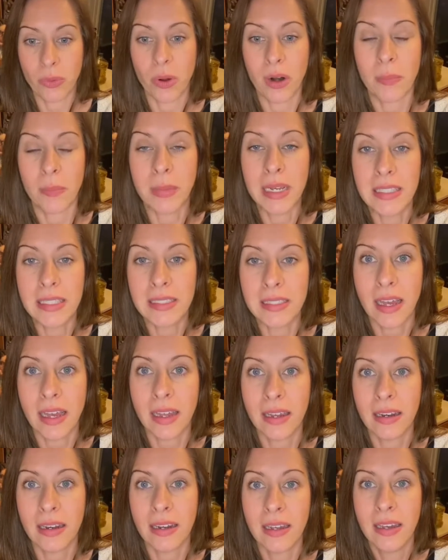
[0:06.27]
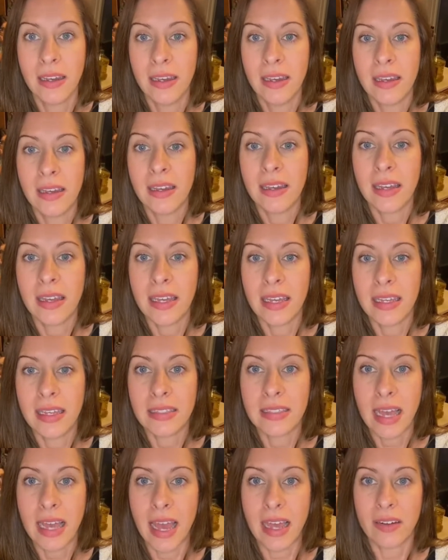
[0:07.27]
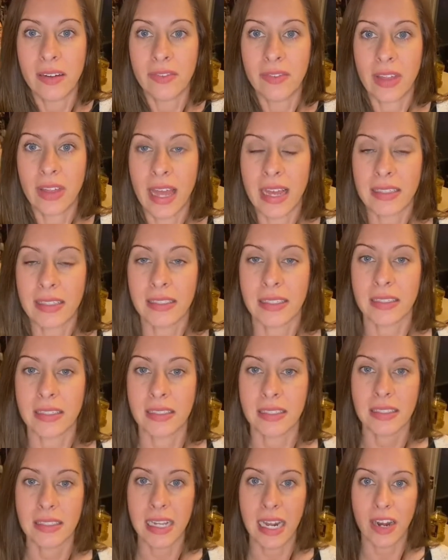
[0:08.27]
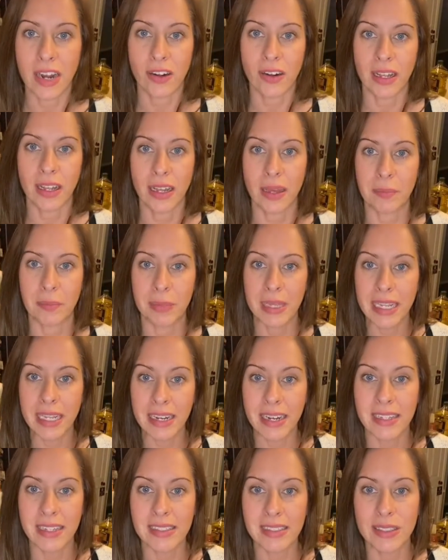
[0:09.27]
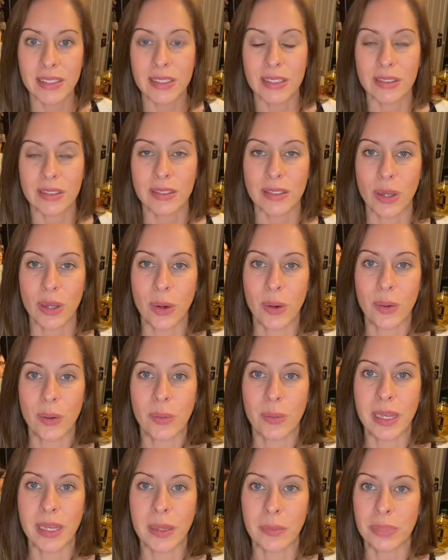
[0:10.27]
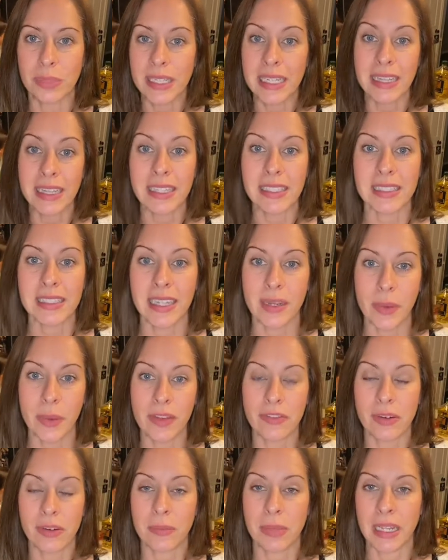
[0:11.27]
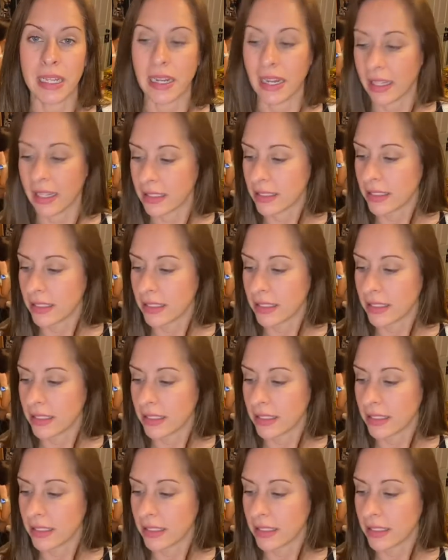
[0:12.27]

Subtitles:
My son is anaphylactic to dairy and peanuts, so we completely stay away from peanuts,